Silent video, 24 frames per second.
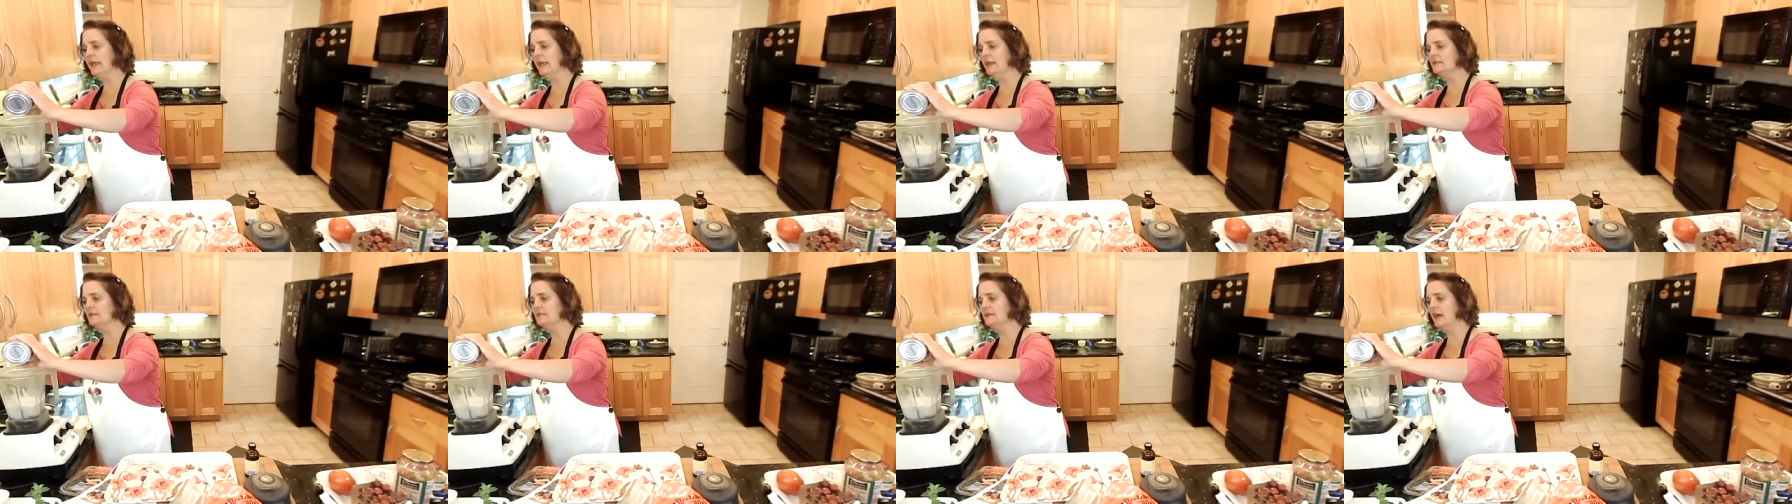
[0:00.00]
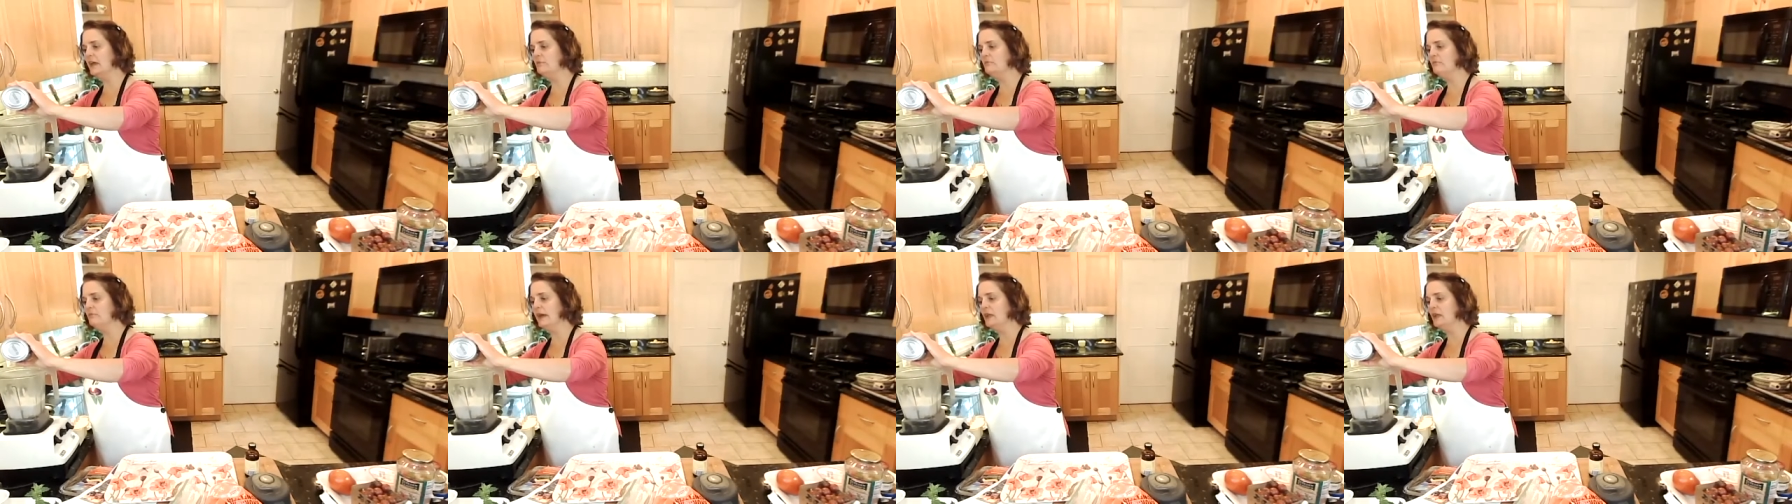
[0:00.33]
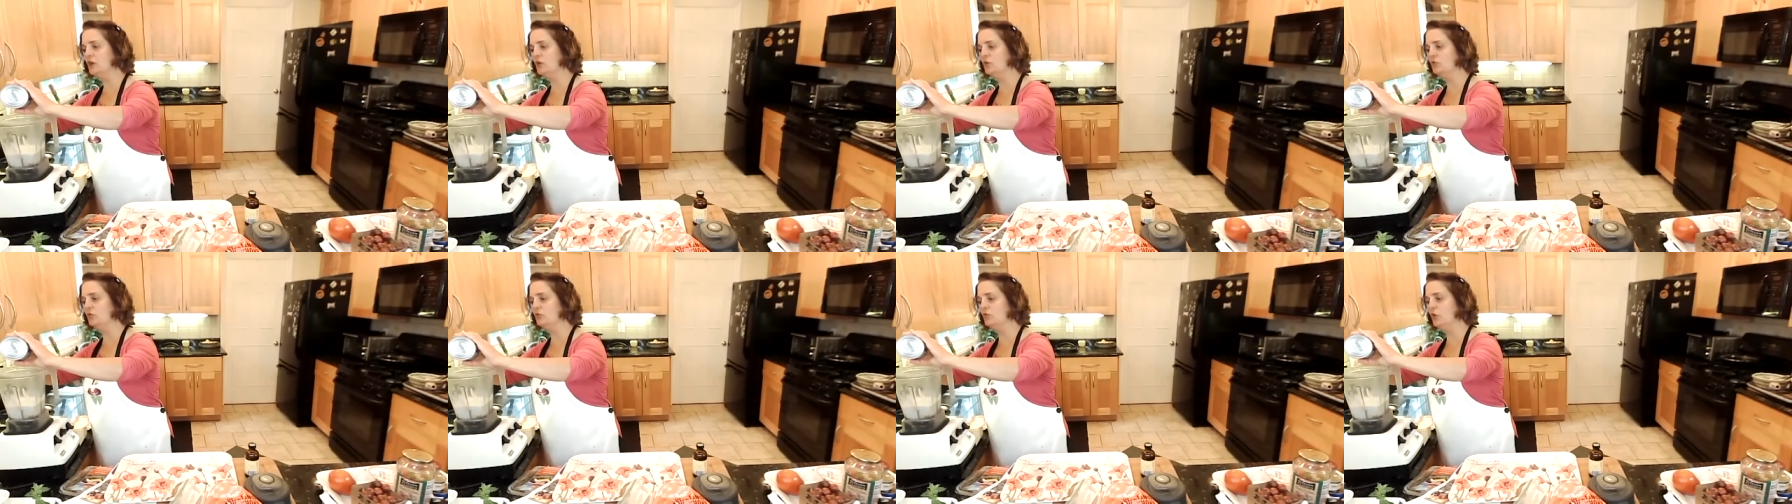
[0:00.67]

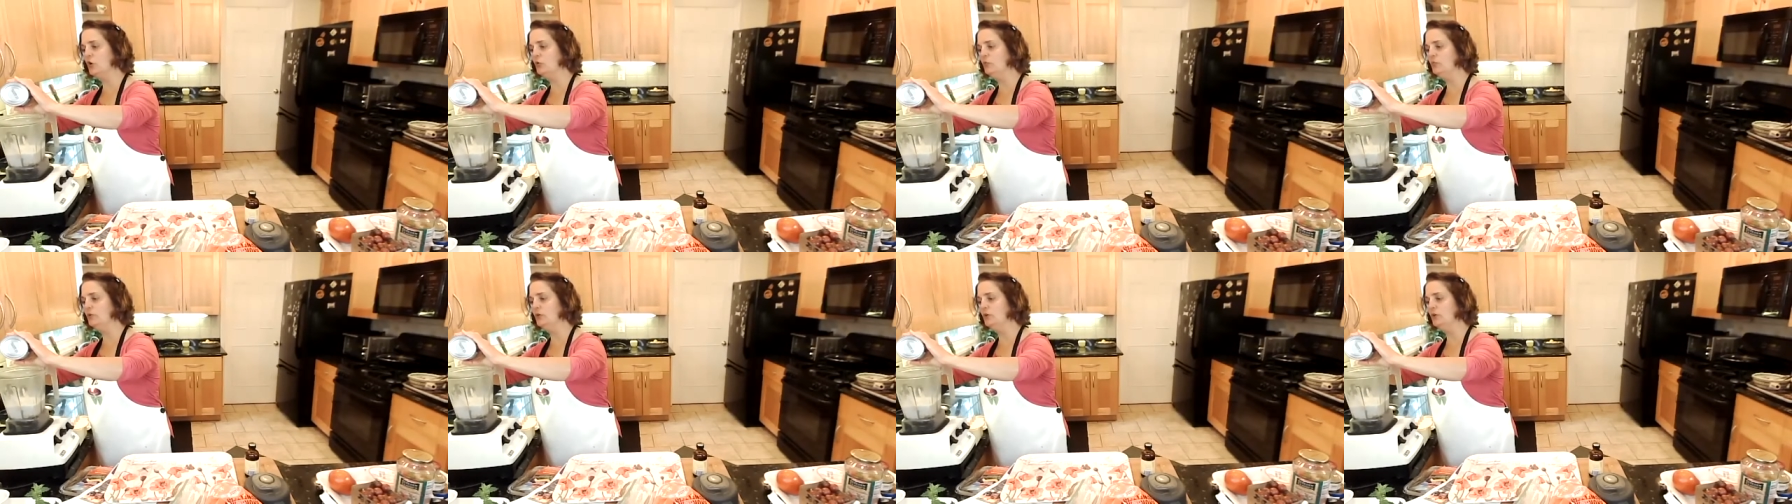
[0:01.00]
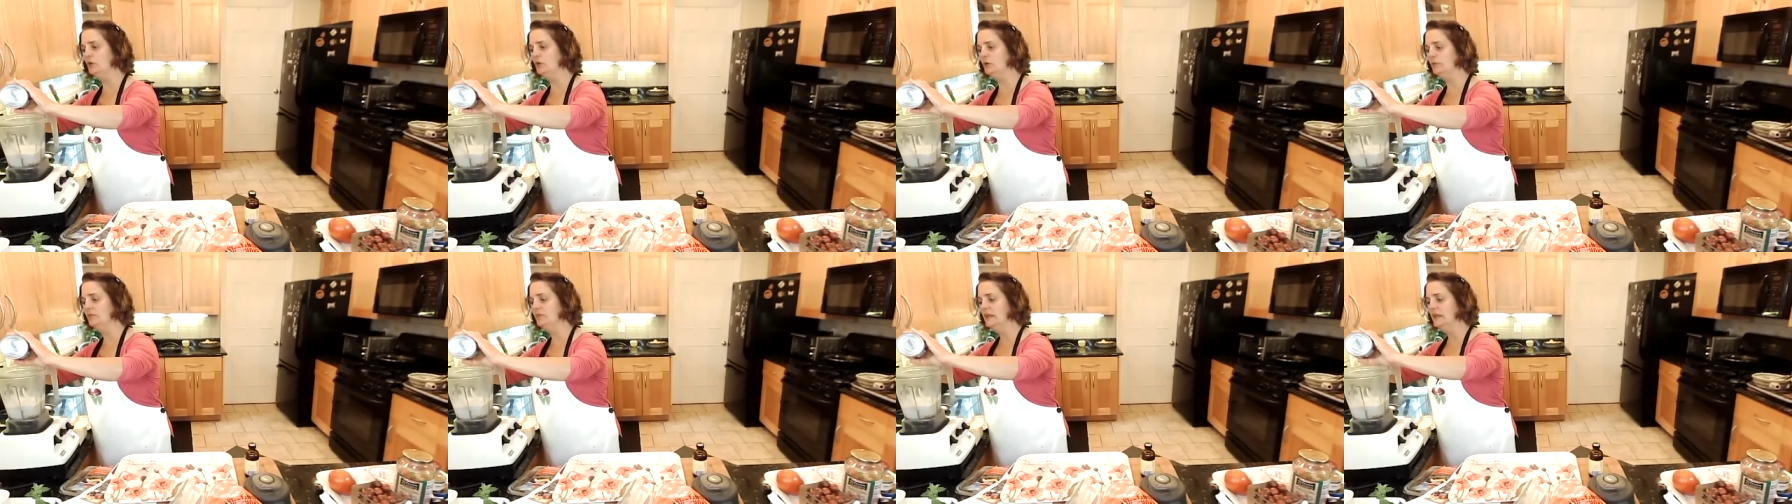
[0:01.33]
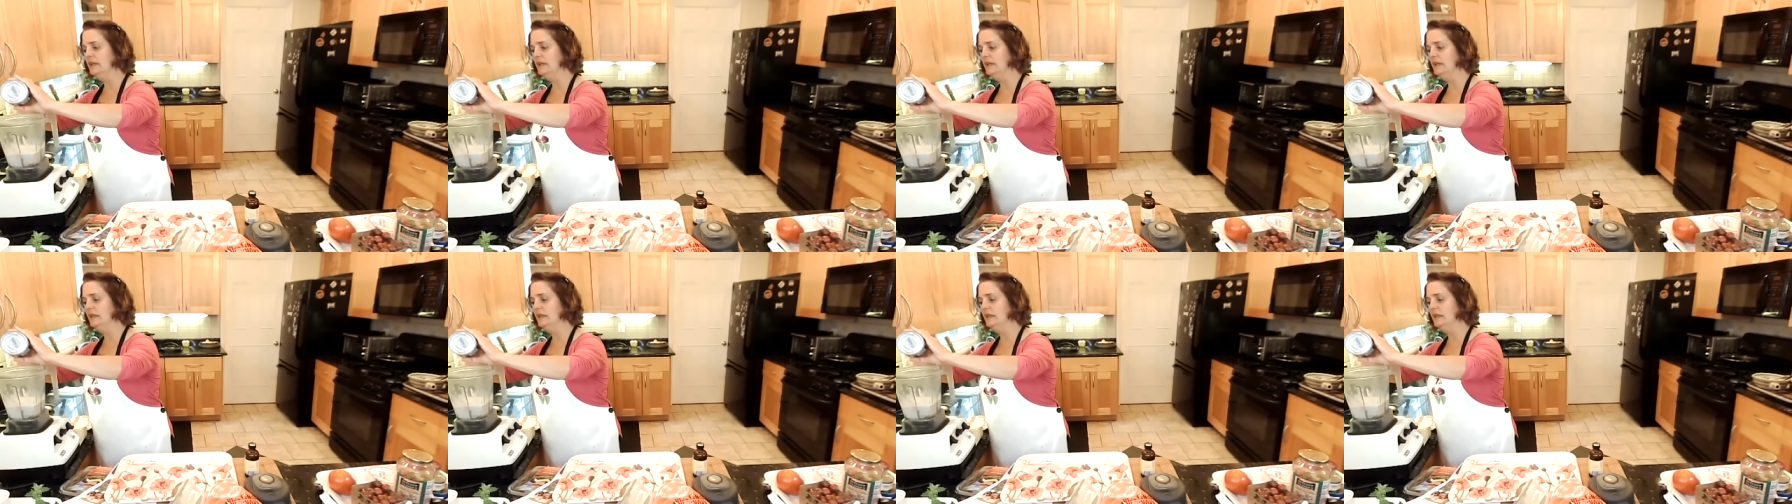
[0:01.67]
antimicrobial.